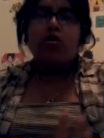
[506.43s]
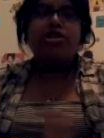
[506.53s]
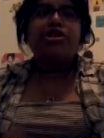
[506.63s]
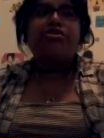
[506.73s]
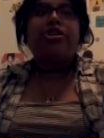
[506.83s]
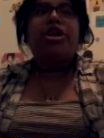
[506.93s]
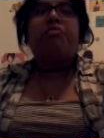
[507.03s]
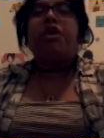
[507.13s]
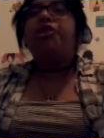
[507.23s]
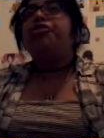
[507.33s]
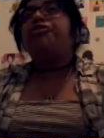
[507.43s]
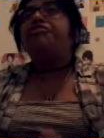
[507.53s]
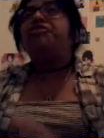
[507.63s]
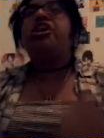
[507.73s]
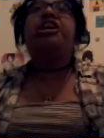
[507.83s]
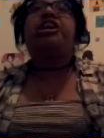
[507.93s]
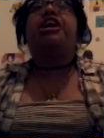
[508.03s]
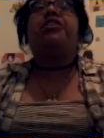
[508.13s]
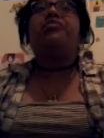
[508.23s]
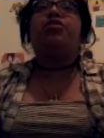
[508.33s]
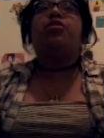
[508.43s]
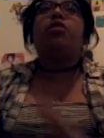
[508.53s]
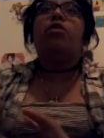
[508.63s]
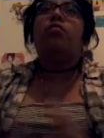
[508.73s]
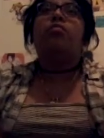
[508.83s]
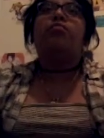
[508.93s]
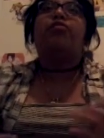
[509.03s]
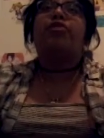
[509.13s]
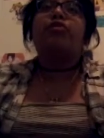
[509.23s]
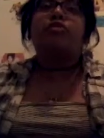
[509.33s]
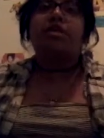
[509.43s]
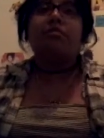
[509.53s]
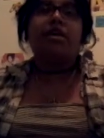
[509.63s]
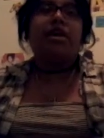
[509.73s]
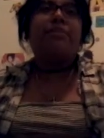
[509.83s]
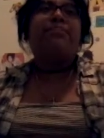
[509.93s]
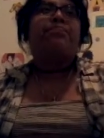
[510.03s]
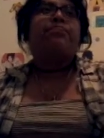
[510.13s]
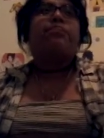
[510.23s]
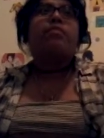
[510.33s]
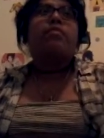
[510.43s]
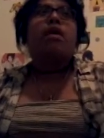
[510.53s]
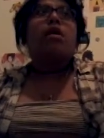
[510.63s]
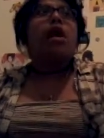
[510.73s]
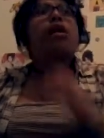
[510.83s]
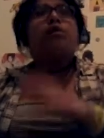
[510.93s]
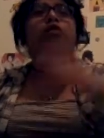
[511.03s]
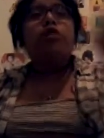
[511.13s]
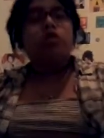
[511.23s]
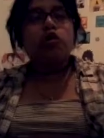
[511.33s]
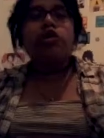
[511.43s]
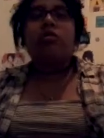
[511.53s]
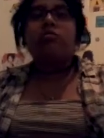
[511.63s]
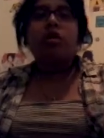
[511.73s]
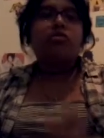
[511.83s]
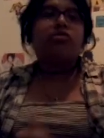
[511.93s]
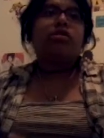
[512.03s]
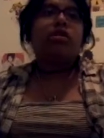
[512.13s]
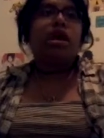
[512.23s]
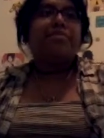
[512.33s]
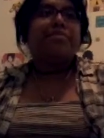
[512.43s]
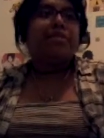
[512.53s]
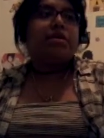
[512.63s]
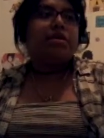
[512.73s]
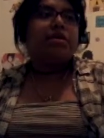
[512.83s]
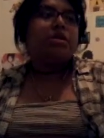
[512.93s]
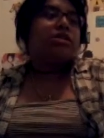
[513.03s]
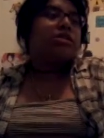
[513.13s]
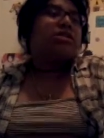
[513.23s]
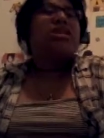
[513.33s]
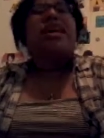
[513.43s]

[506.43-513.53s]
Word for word: the whole entire thing. Mind you, it's not a hate video on Boruto's anime. I do enjoy it. I'm not gonna say that, but like it's